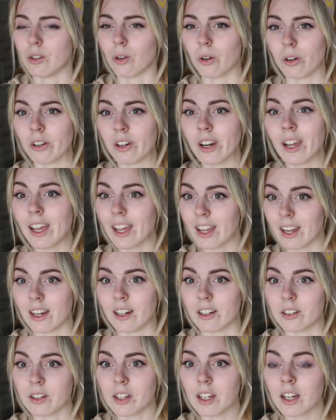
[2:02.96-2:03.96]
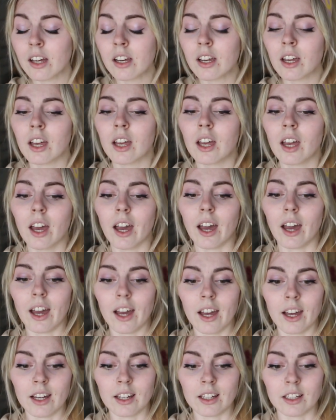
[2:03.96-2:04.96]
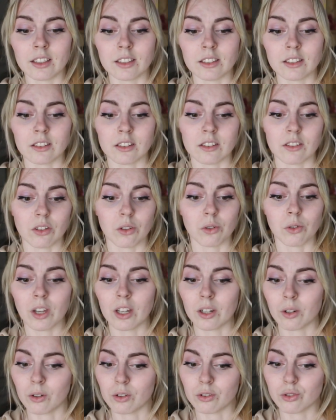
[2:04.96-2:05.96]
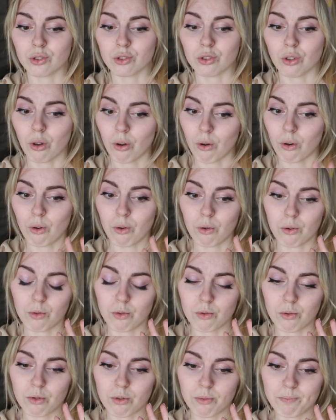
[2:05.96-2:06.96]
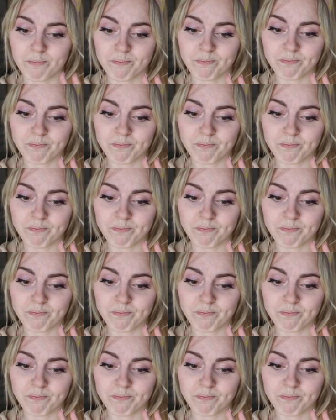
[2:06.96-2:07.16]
your area, and you can also